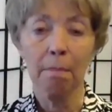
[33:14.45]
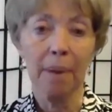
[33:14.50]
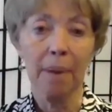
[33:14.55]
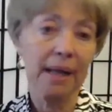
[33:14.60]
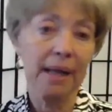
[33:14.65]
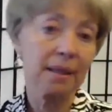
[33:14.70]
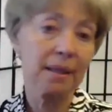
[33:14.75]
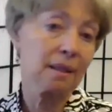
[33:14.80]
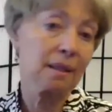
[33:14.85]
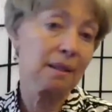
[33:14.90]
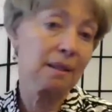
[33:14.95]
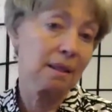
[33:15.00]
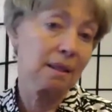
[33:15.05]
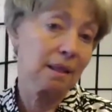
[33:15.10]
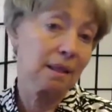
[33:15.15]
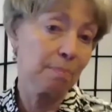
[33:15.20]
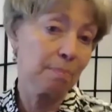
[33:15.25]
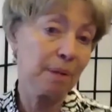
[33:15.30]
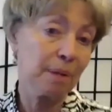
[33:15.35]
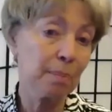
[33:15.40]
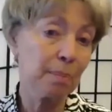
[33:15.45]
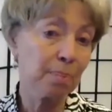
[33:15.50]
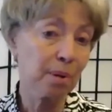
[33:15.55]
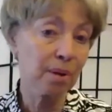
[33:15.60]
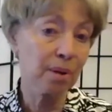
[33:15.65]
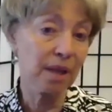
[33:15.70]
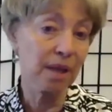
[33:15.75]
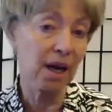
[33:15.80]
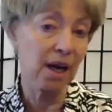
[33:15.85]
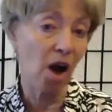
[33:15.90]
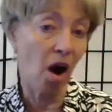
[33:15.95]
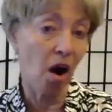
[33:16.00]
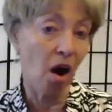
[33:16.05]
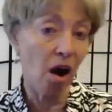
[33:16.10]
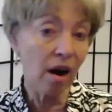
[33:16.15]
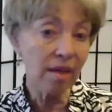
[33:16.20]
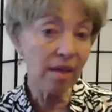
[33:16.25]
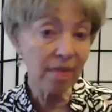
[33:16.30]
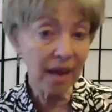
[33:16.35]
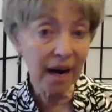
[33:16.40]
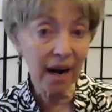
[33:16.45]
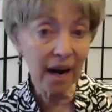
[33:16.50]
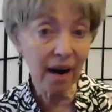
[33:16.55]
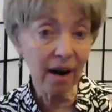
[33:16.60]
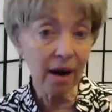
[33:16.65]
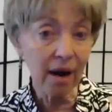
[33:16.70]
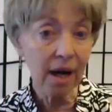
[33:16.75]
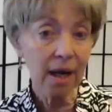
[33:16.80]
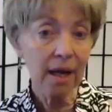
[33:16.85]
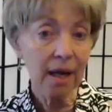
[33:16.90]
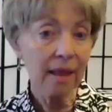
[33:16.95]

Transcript: But the people that are there,